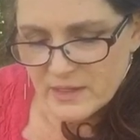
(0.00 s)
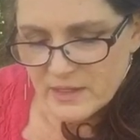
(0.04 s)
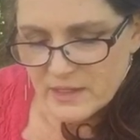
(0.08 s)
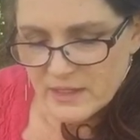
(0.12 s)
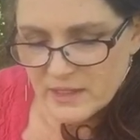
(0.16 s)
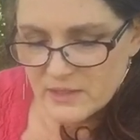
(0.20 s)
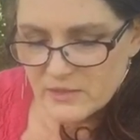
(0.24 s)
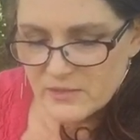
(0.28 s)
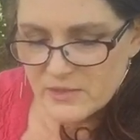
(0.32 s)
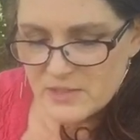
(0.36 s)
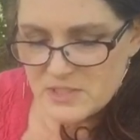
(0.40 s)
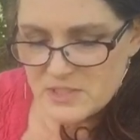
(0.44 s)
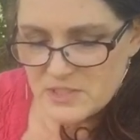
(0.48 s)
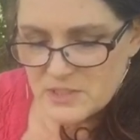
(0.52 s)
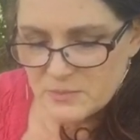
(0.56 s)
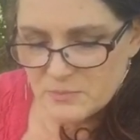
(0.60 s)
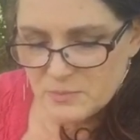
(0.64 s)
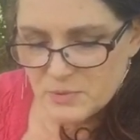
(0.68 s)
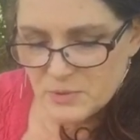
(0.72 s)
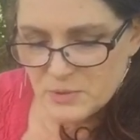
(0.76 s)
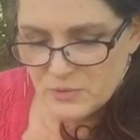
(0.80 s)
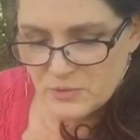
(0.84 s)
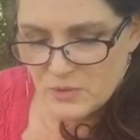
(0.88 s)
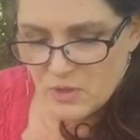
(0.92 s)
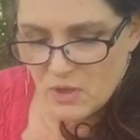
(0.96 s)
Here is the
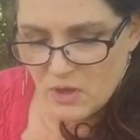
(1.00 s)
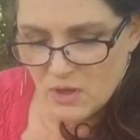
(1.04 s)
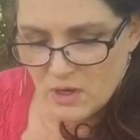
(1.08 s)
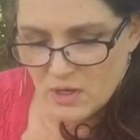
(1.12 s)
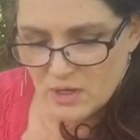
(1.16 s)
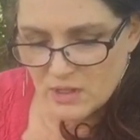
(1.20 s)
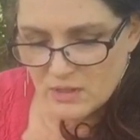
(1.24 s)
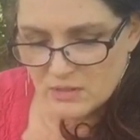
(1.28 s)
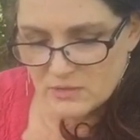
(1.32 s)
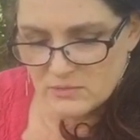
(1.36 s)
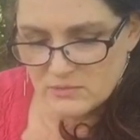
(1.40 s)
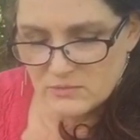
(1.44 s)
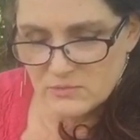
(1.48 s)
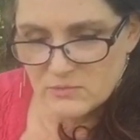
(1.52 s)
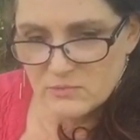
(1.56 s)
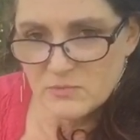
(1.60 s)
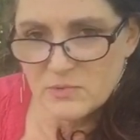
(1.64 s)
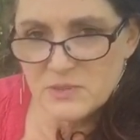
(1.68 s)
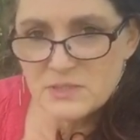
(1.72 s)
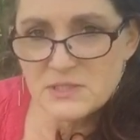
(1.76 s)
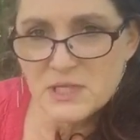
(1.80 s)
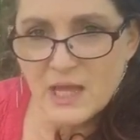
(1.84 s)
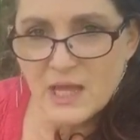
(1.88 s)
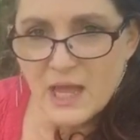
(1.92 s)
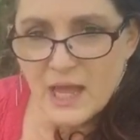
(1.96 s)
blue car
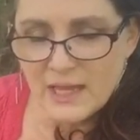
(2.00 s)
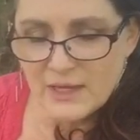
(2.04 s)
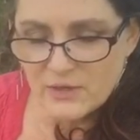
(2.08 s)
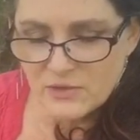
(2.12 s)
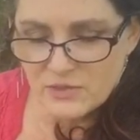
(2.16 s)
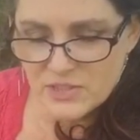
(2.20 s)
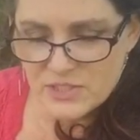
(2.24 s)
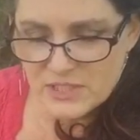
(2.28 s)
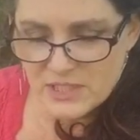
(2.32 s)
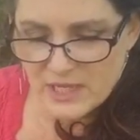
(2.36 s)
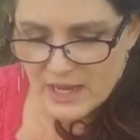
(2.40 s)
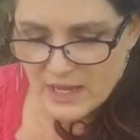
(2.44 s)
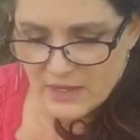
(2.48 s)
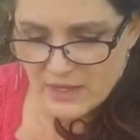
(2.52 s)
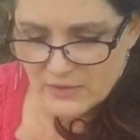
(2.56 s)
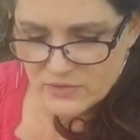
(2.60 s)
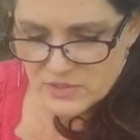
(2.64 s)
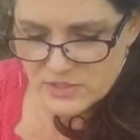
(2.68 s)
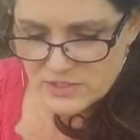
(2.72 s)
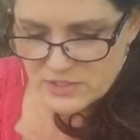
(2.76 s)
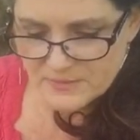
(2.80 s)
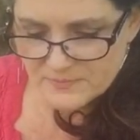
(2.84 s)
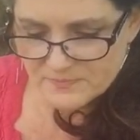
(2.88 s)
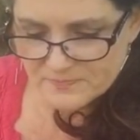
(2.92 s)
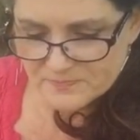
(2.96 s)
with tiger
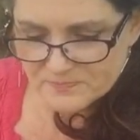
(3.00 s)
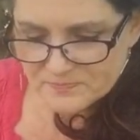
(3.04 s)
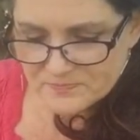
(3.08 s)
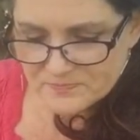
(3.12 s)
sounds.